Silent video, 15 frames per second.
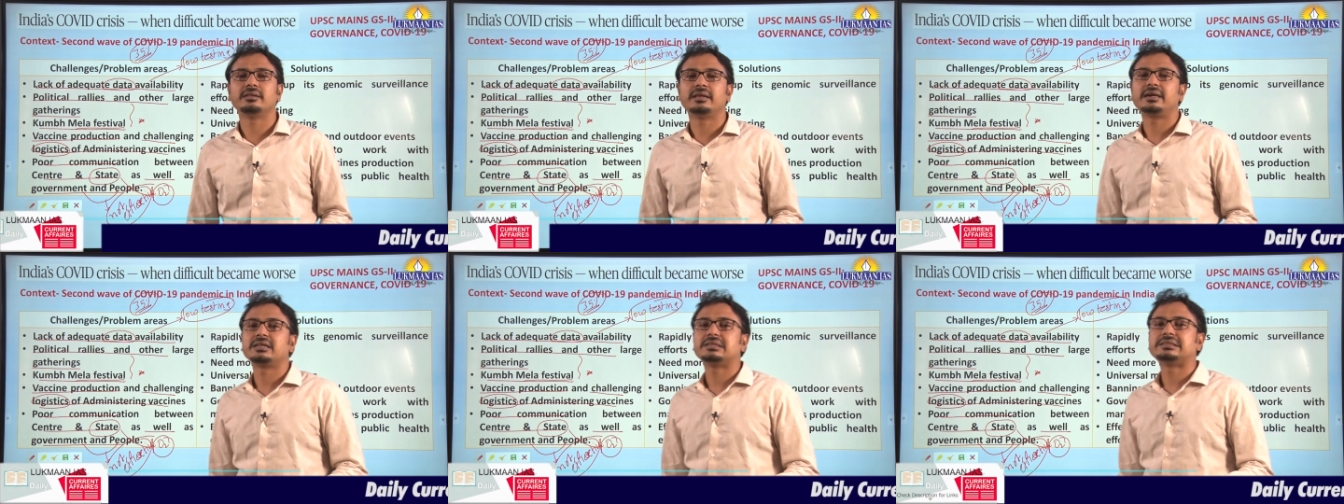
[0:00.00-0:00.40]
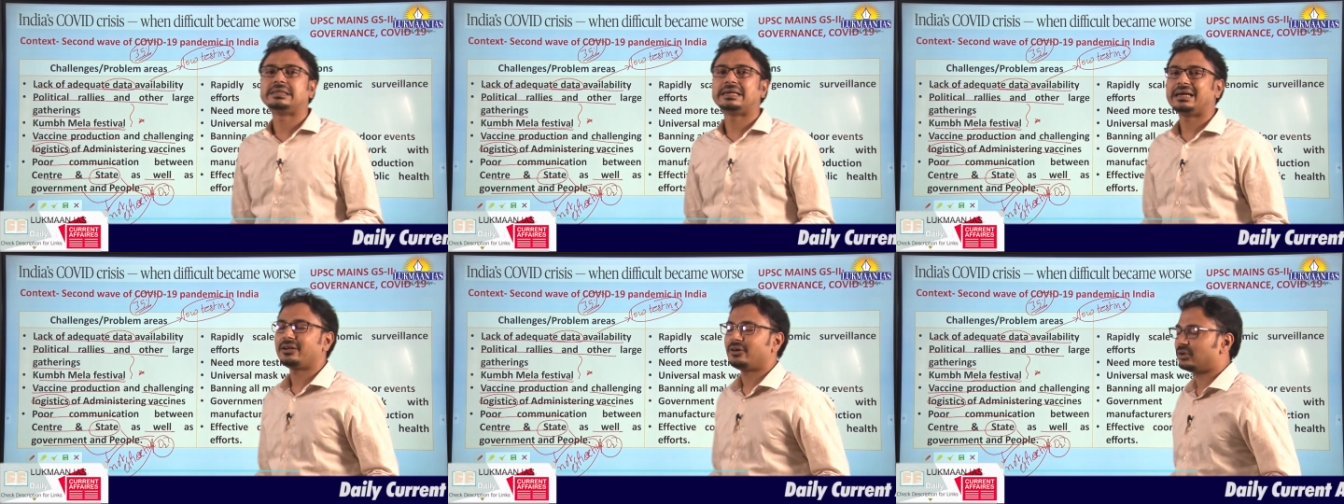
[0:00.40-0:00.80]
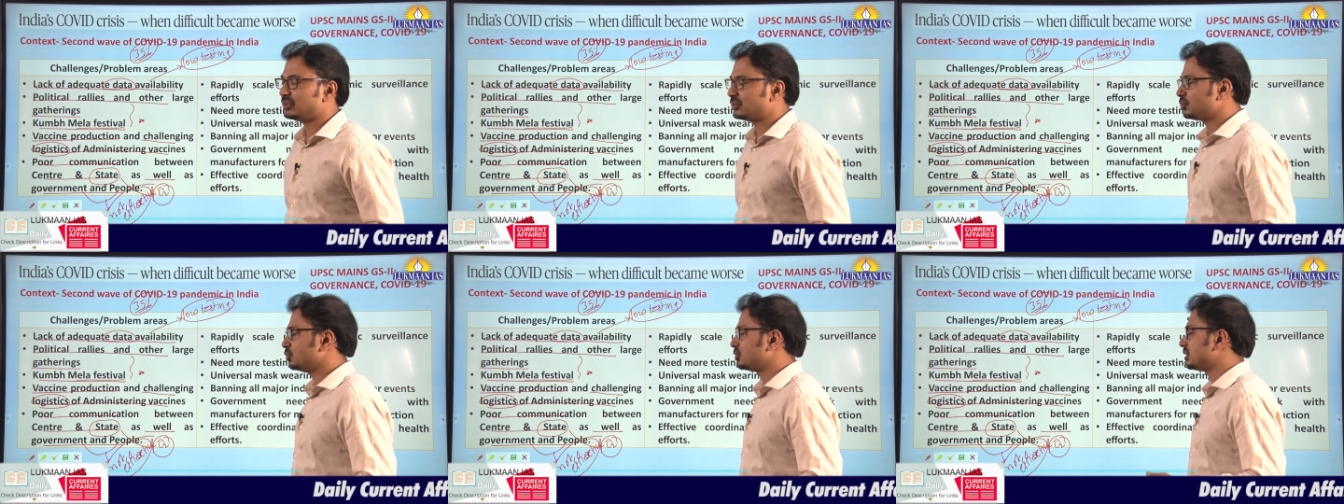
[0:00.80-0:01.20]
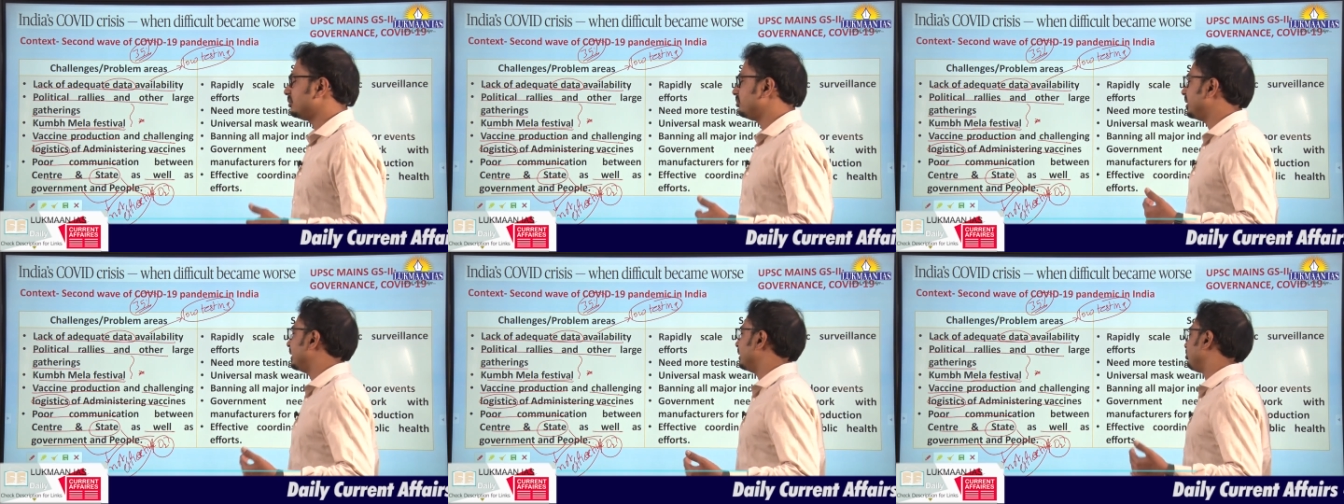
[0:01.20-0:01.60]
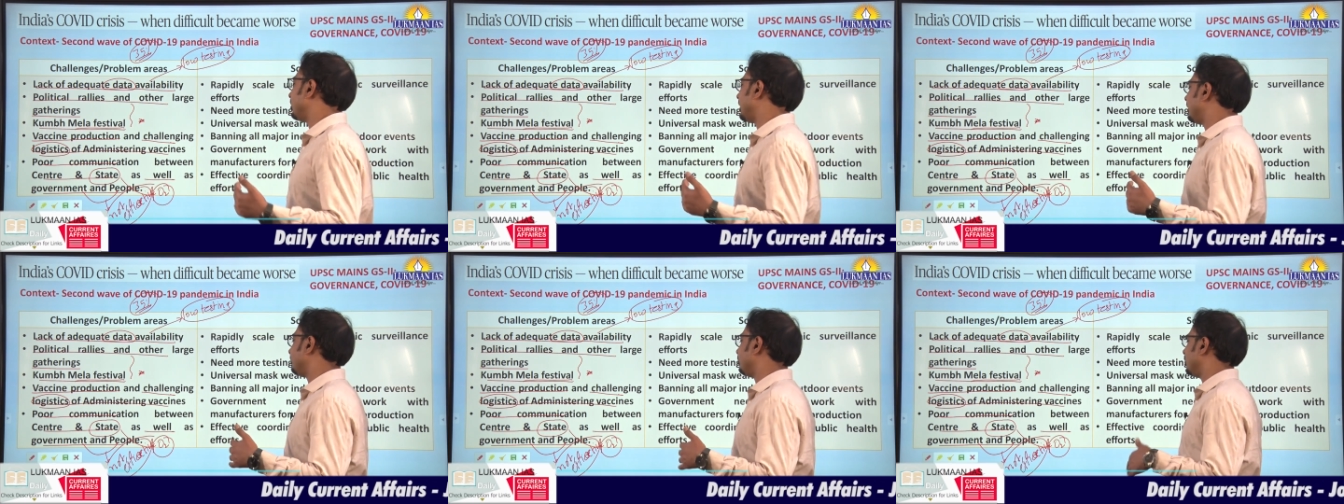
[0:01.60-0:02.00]
that is there on social media
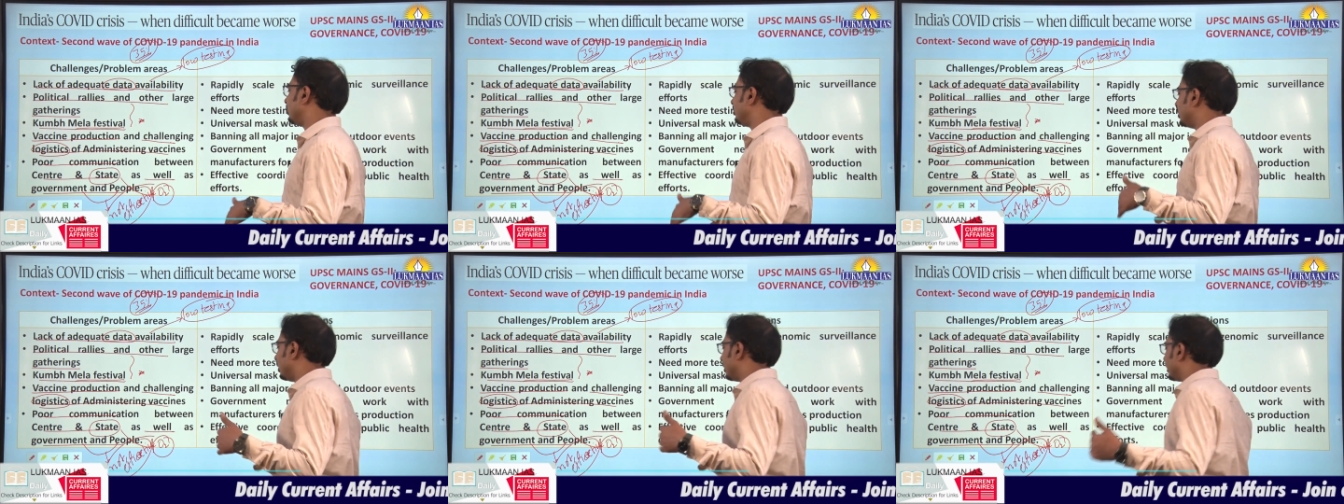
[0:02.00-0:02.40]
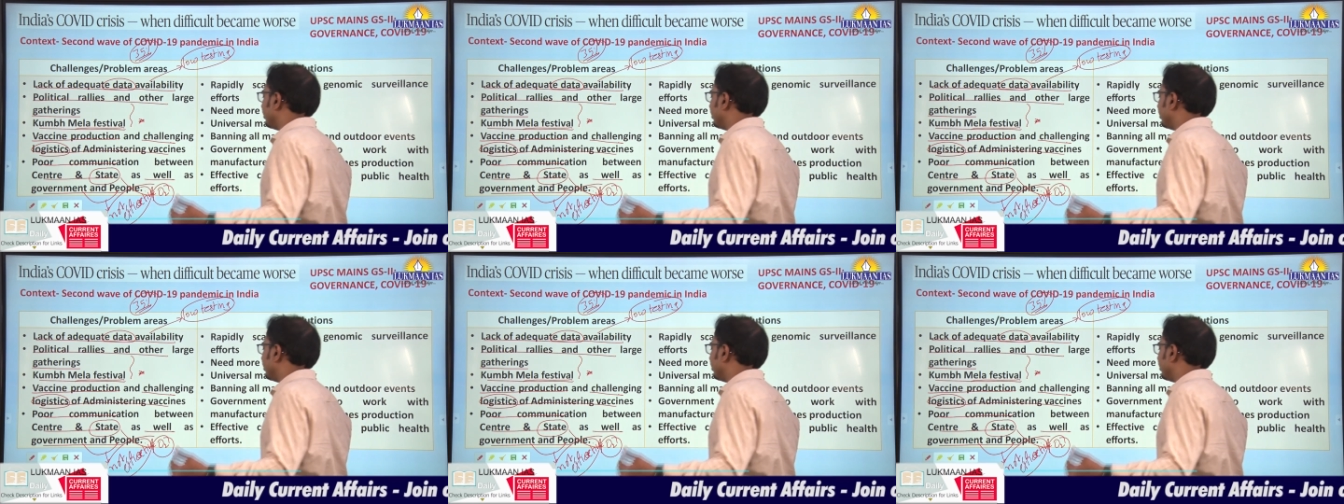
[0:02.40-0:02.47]
platform or